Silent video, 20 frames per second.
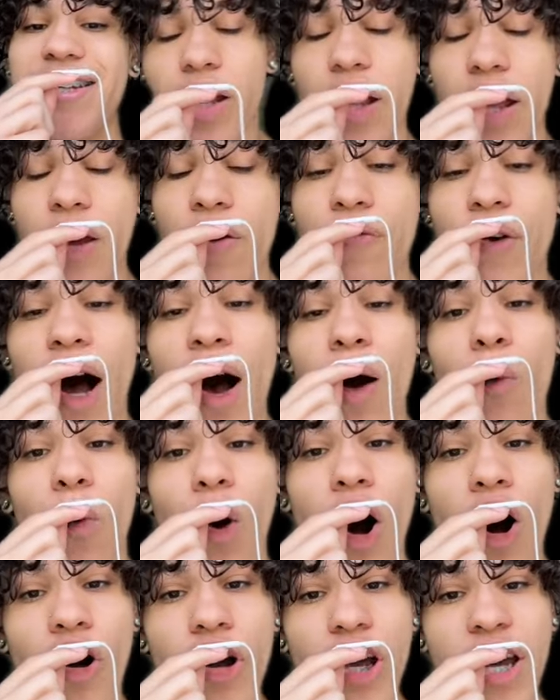If I
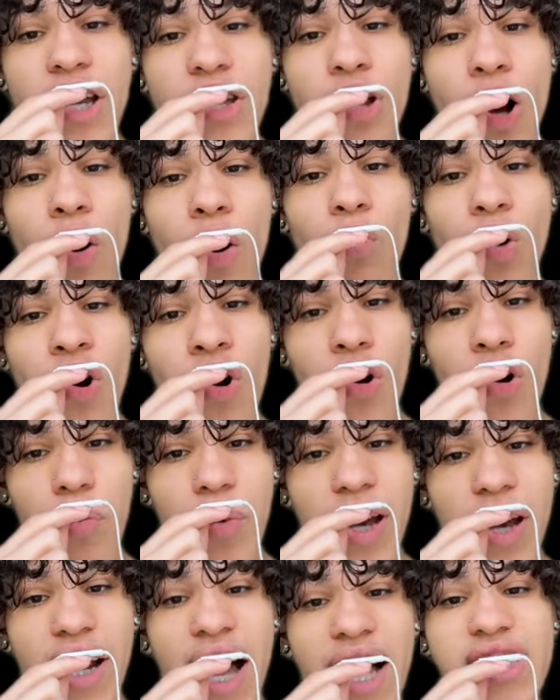walk in your room
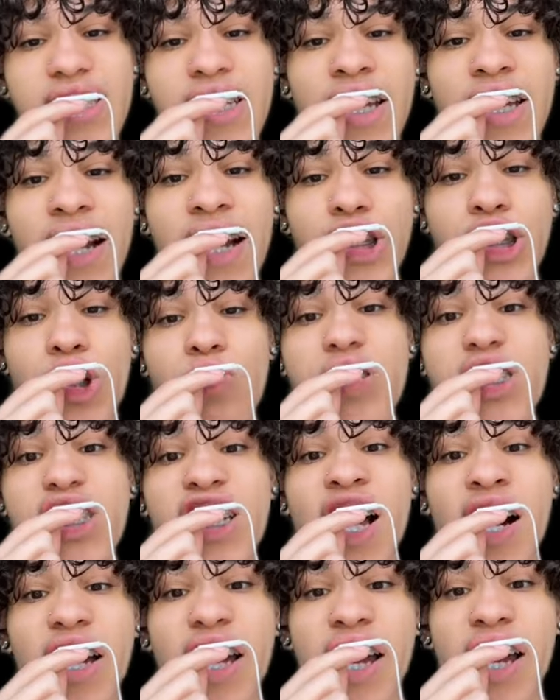and I see that you
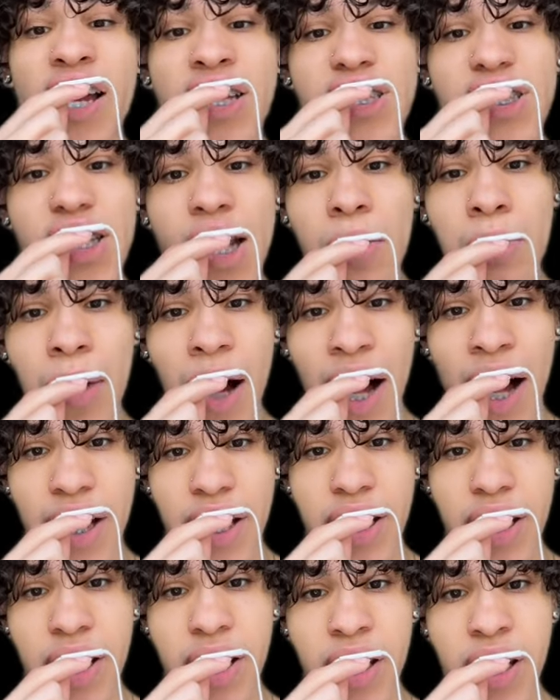snuck in
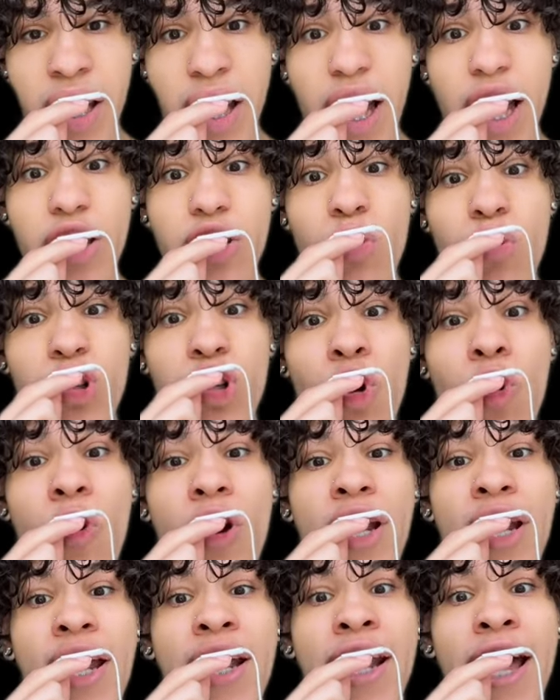somebody and you
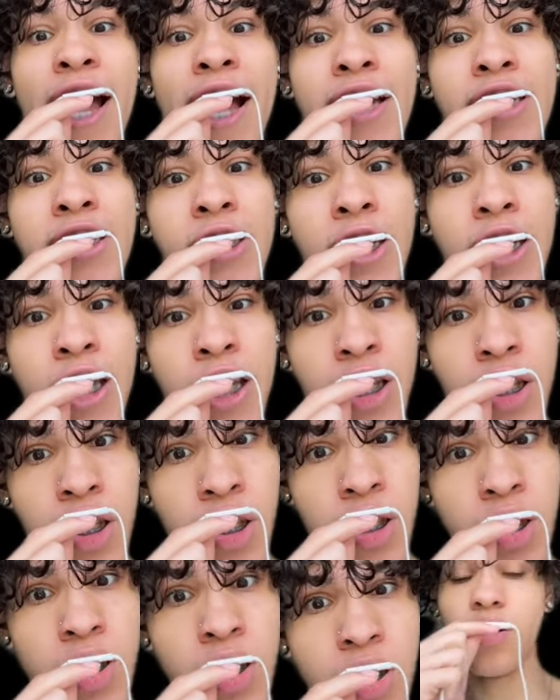doing the nasty,
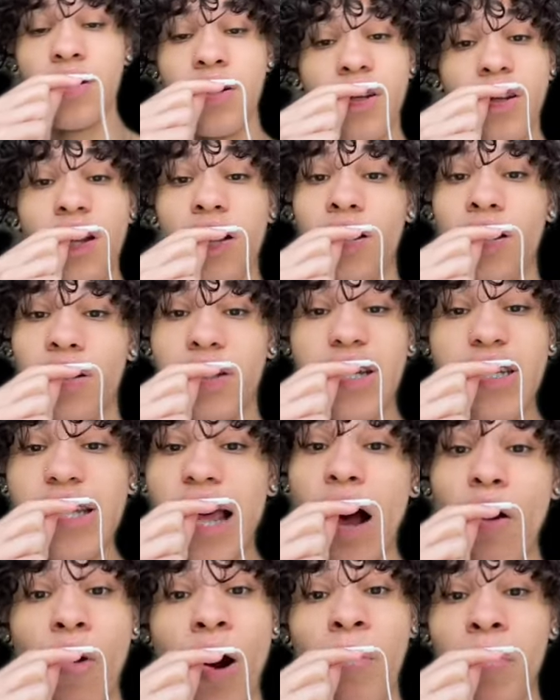look, this
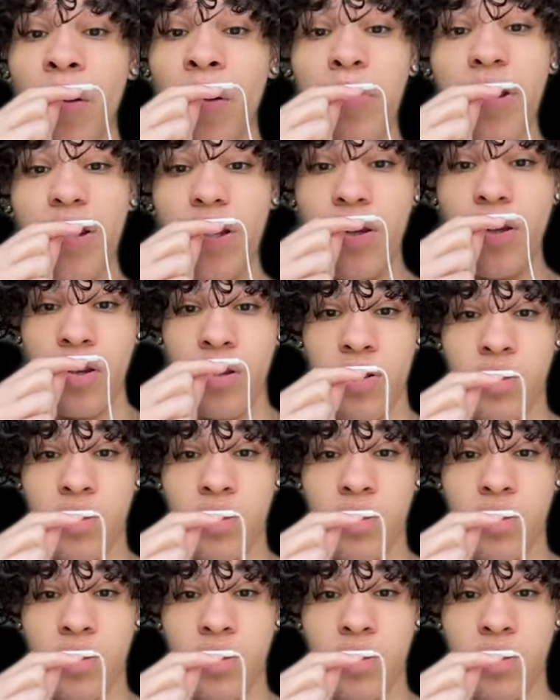how I'ma be.